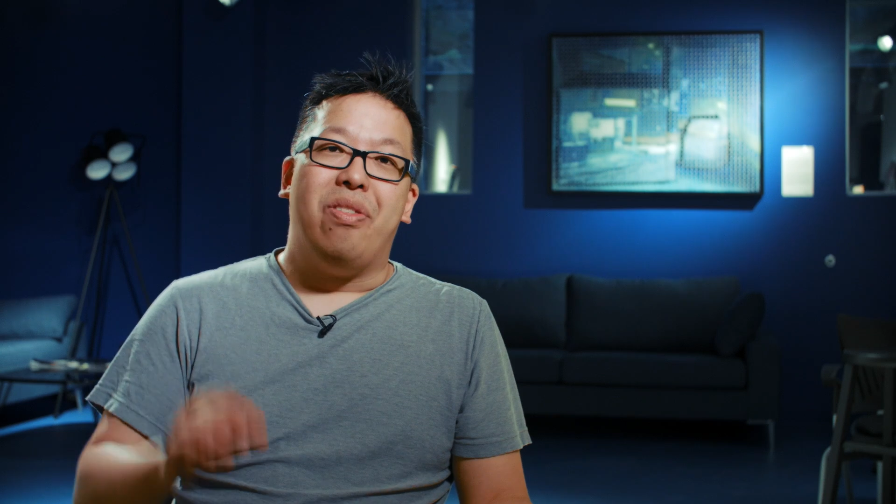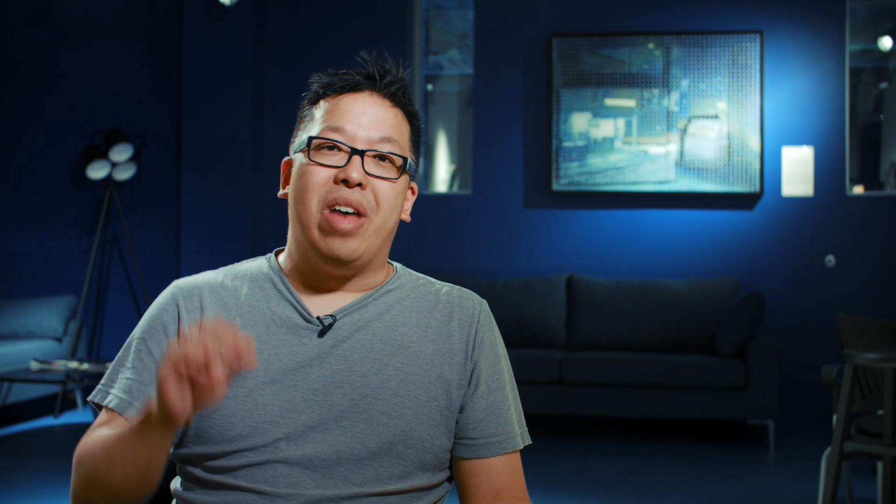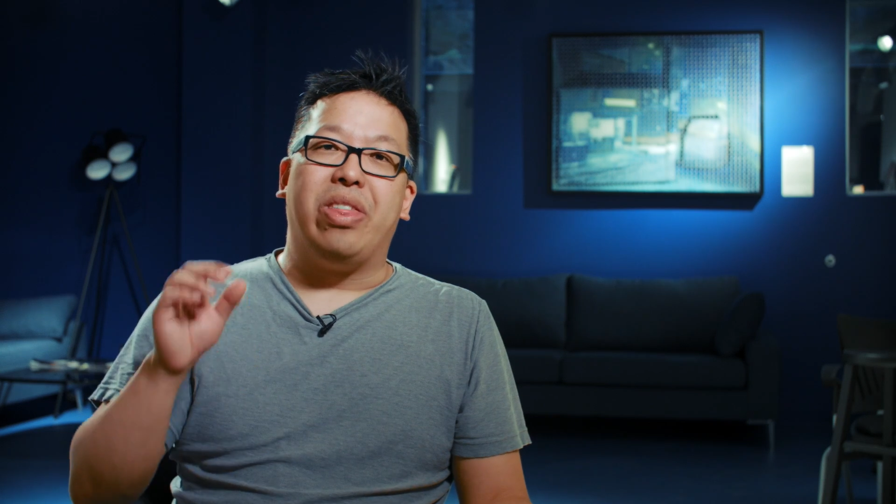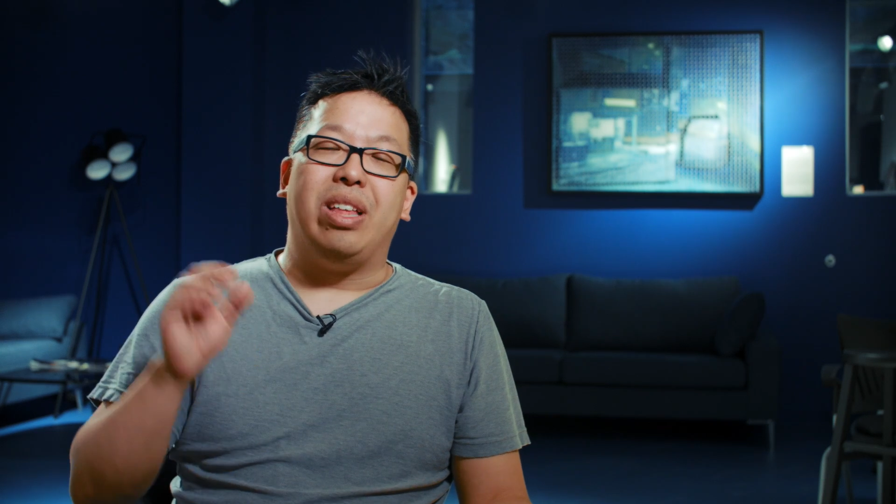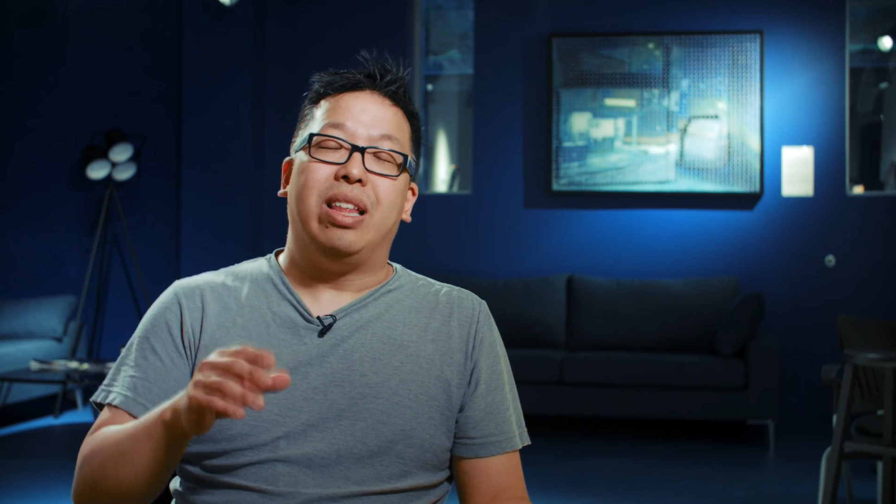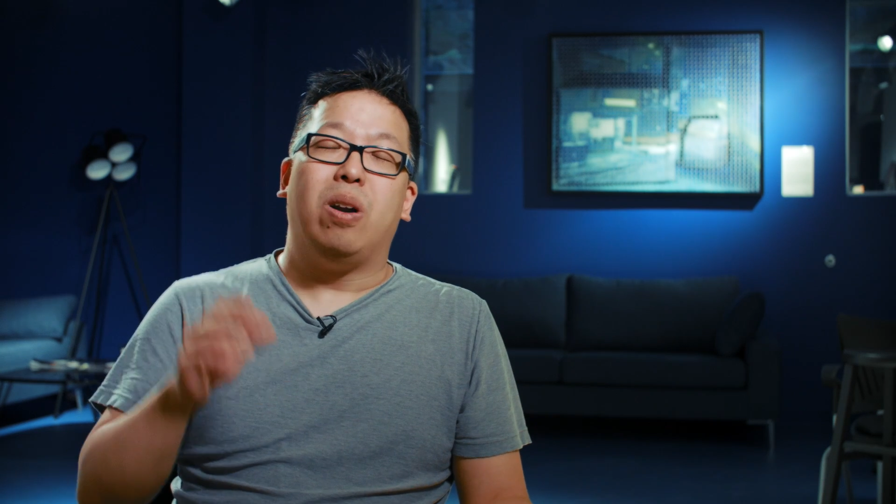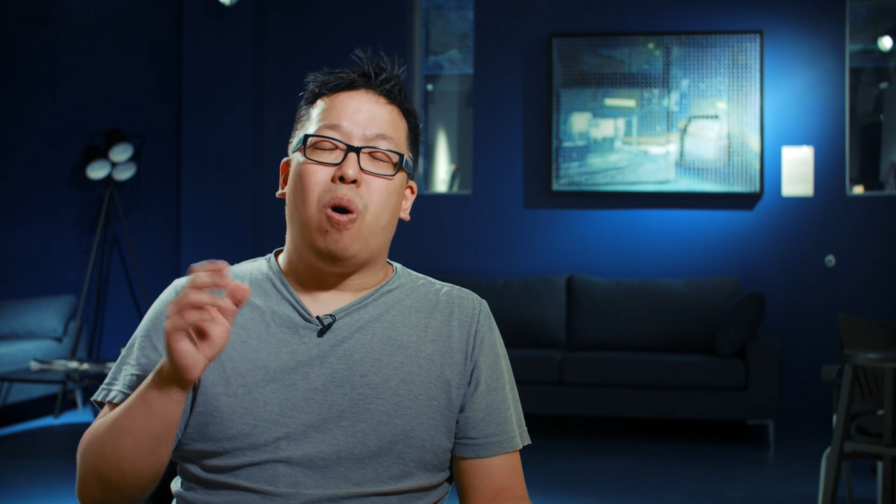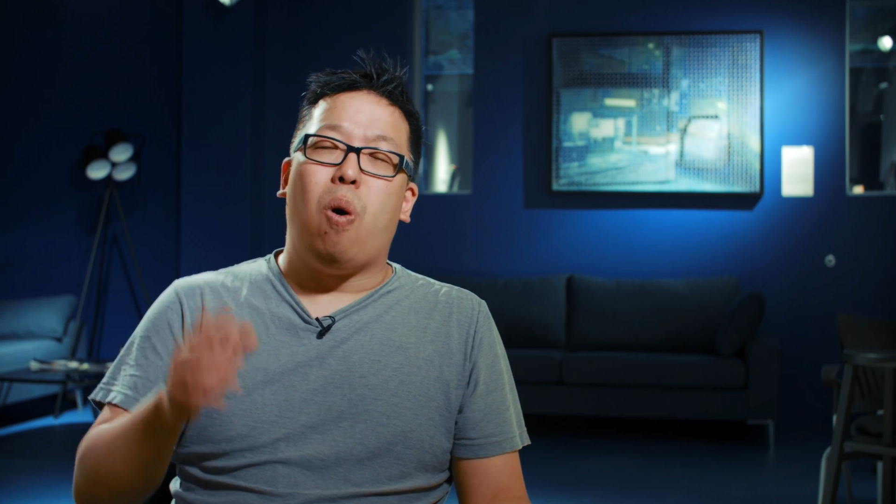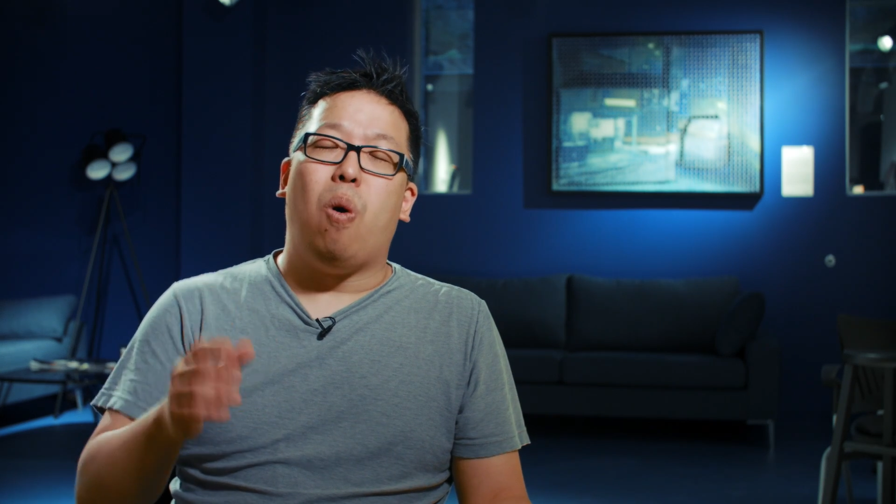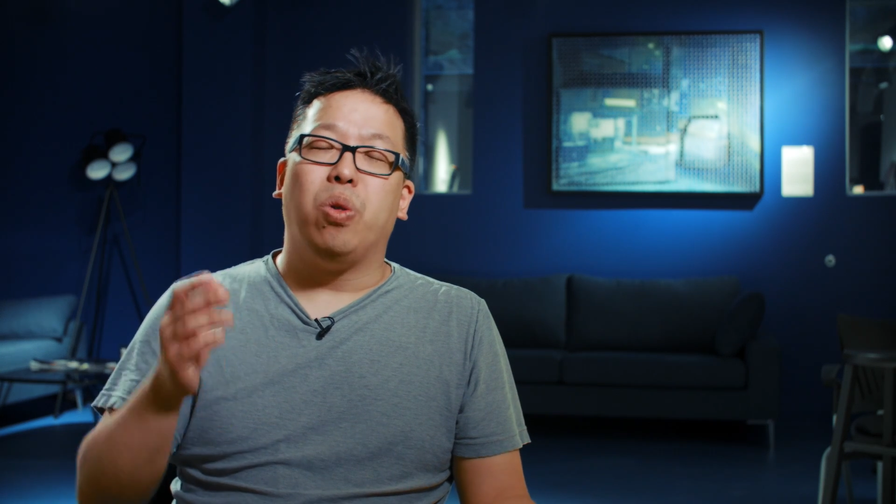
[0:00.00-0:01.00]
that the little
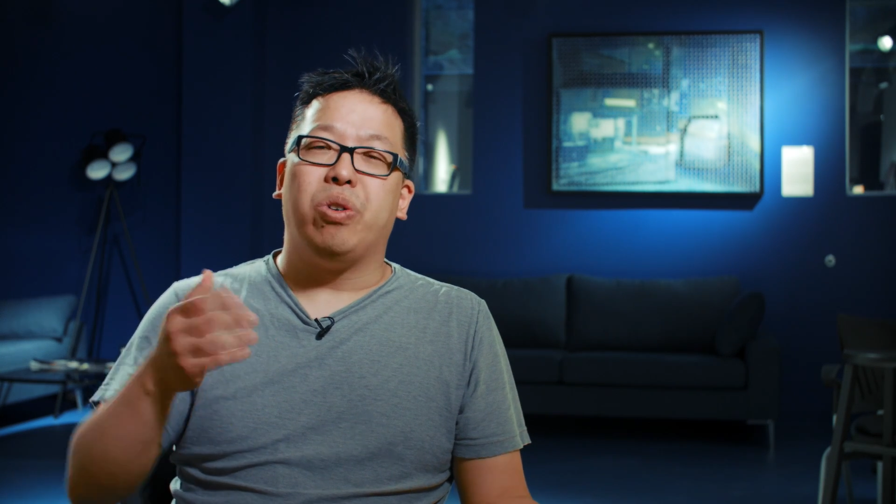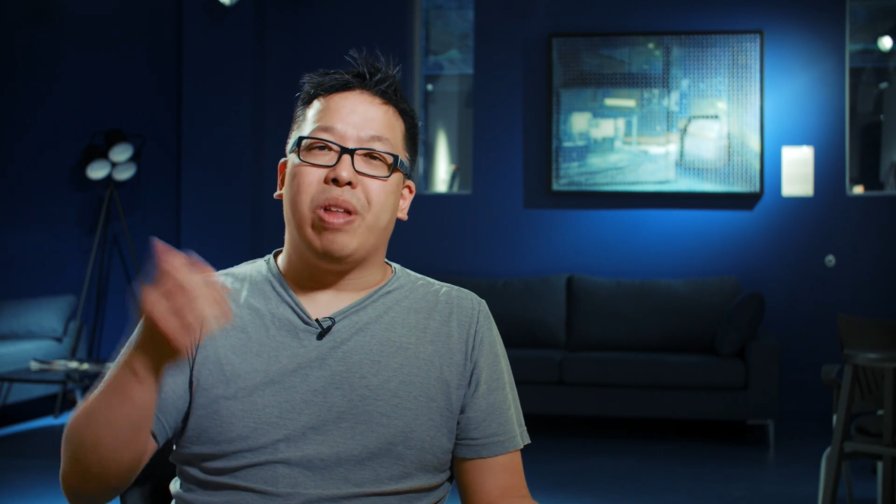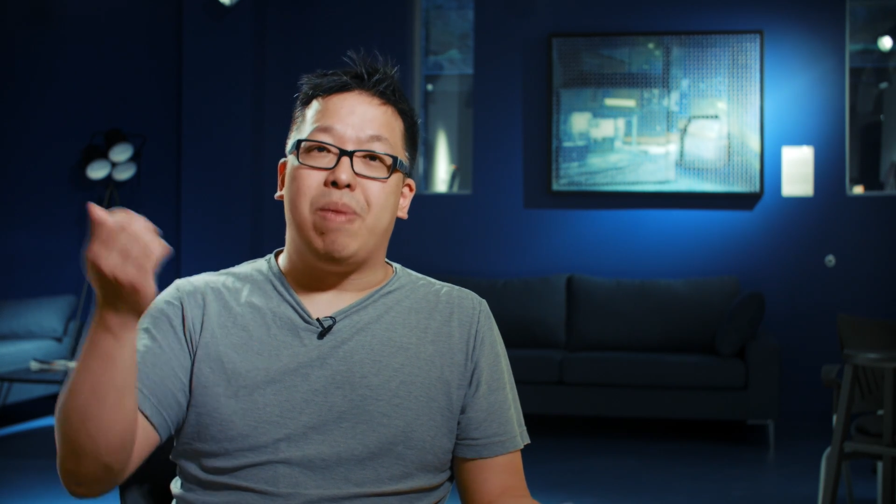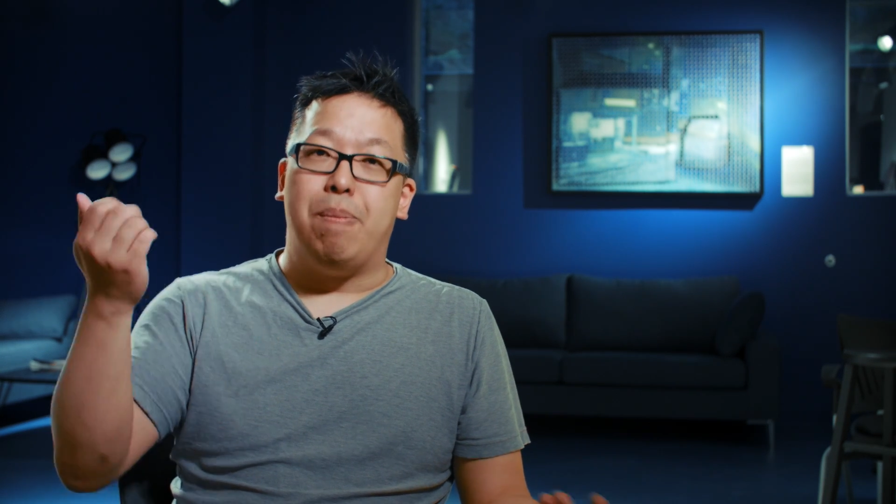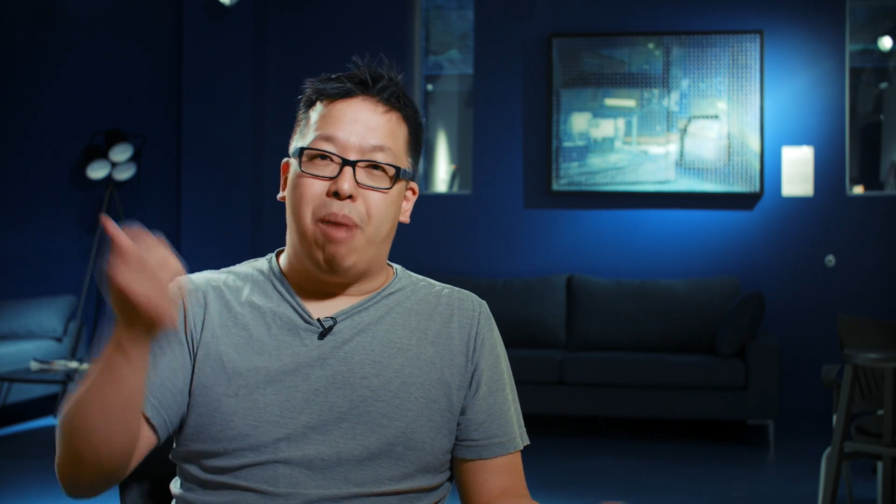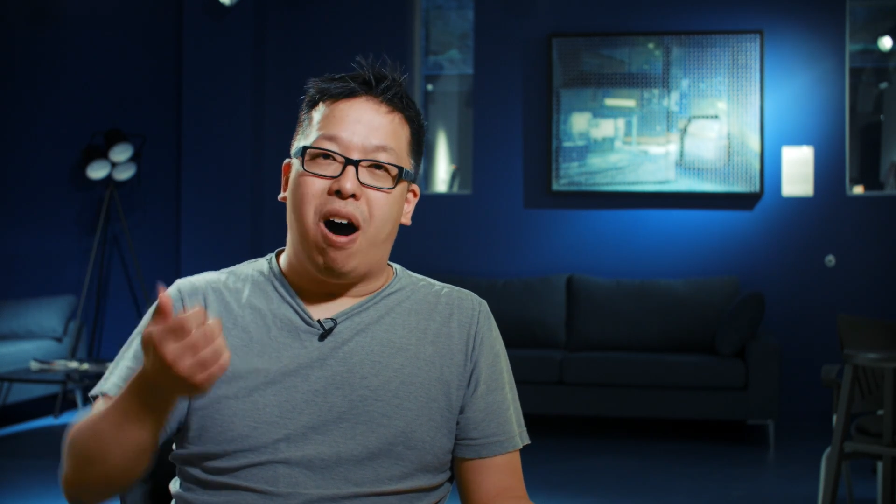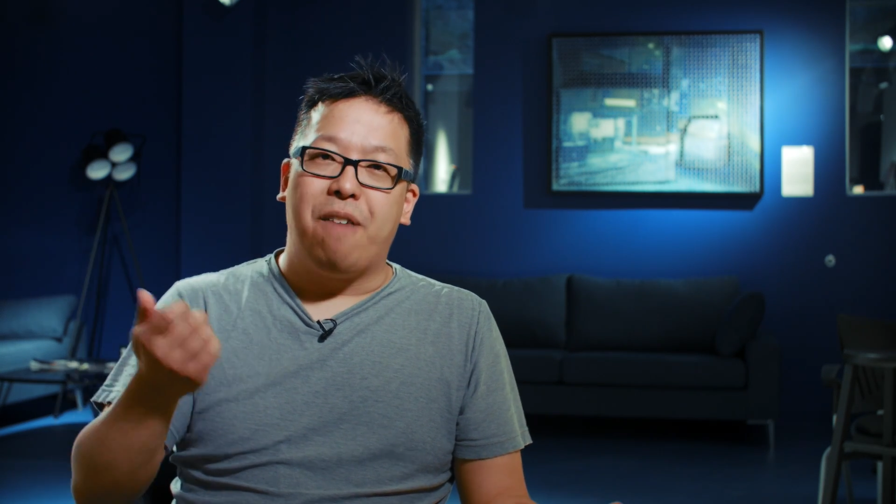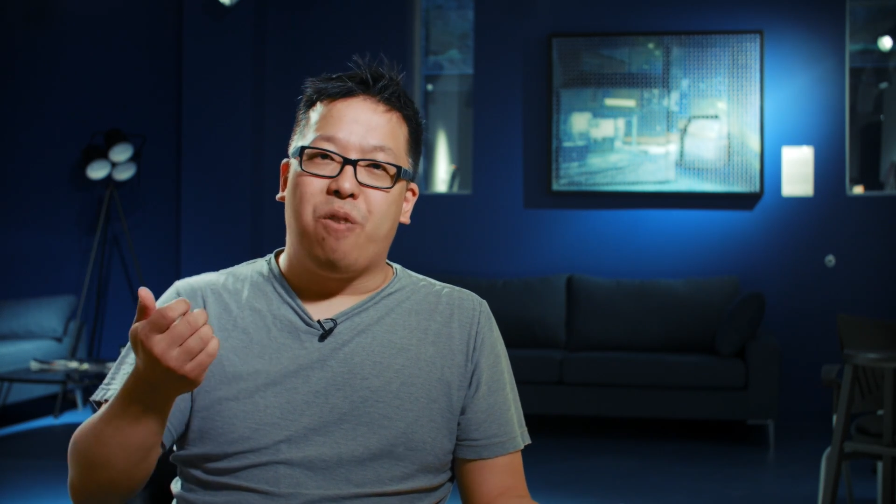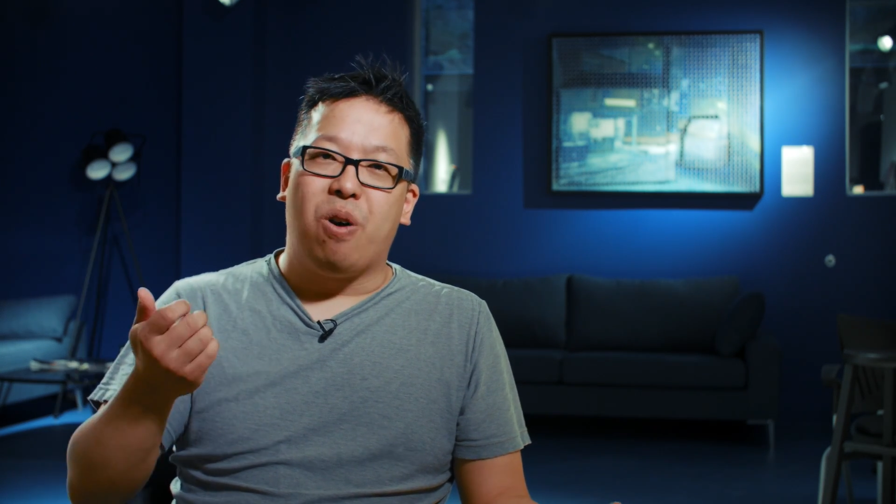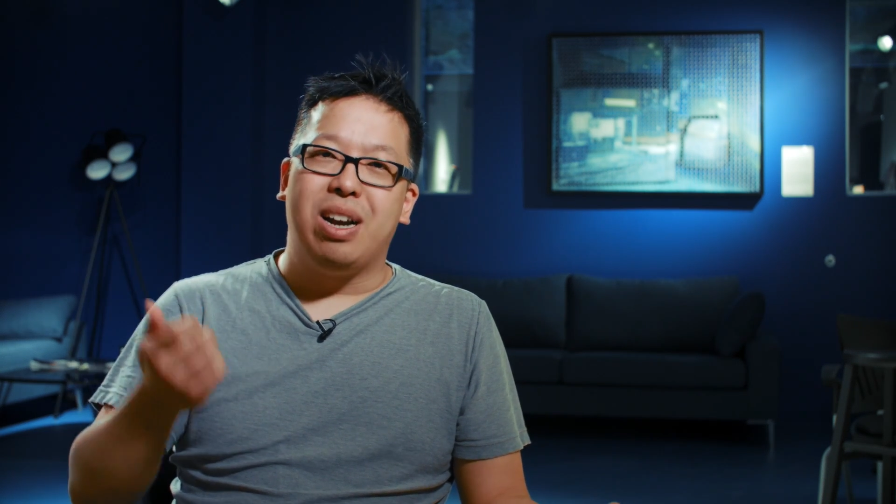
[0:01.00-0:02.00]
holder that we
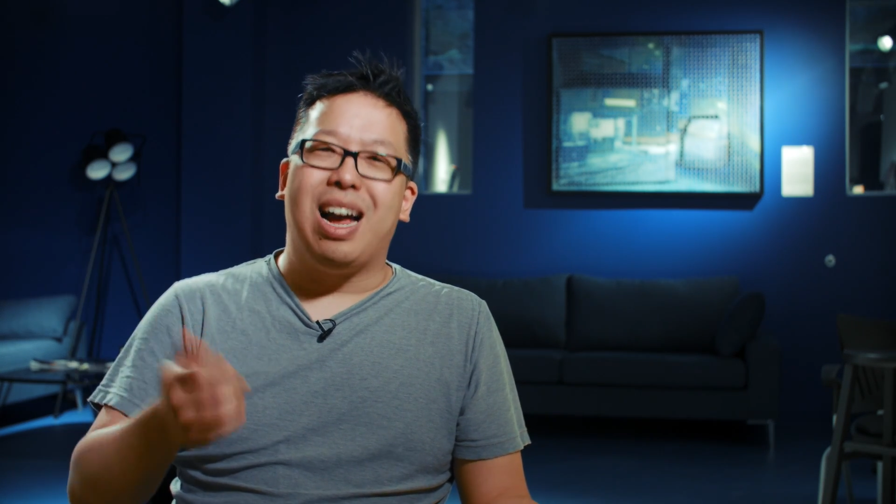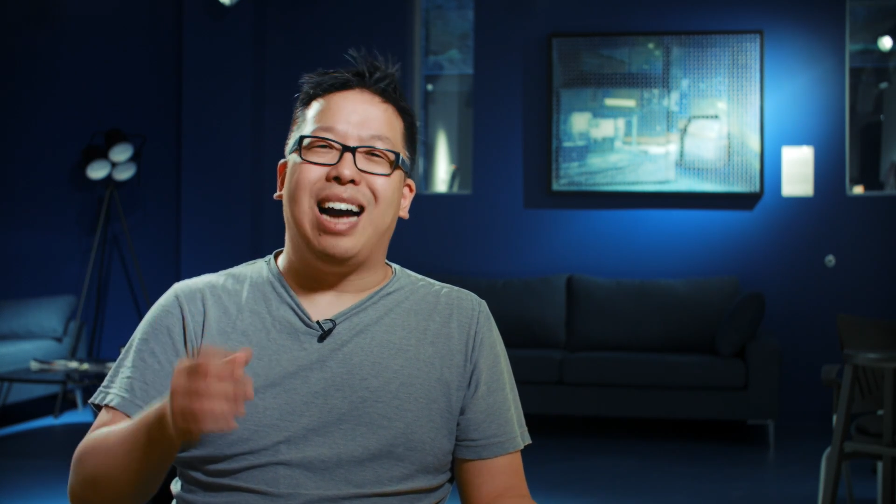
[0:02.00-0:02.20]
bought for it,